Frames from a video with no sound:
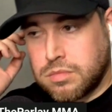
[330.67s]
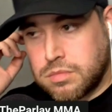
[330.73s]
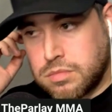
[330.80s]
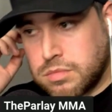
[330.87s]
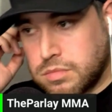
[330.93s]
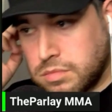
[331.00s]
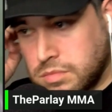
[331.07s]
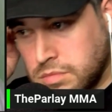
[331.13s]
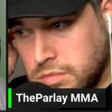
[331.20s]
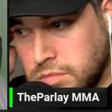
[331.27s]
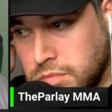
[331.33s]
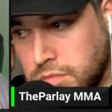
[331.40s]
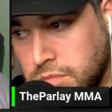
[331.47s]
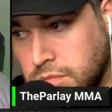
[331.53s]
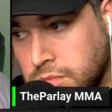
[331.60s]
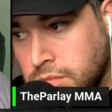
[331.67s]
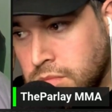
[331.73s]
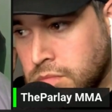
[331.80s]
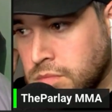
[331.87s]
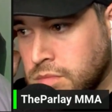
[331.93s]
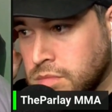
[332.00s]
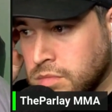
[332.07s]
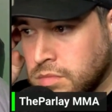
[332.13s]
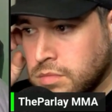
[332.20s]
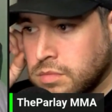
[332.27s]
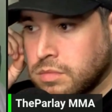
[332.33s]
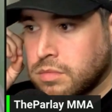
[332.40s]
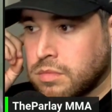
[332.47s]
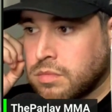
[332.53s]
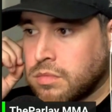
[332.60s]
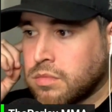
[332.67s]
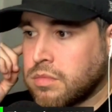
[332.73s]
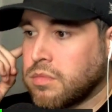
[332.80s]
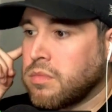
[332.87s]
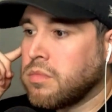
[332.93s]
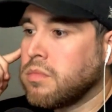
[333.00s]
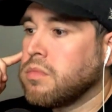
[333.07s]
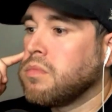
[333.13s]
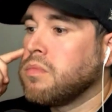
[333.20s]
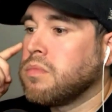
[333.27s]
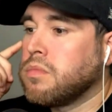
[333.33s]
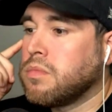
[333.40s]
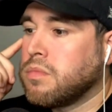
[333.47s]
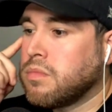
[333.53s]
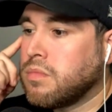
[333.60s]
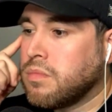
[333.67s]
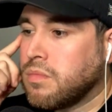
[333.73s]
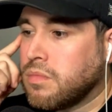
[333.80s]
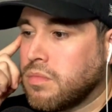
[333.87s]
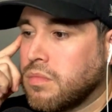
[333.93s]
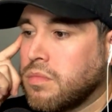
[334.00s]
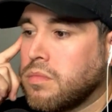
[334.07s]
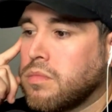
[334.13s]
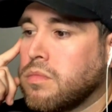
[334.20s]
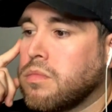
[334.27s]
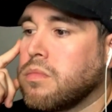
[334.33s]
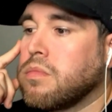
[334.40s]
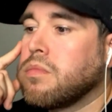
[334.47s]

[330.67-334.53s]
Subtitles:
[no speech]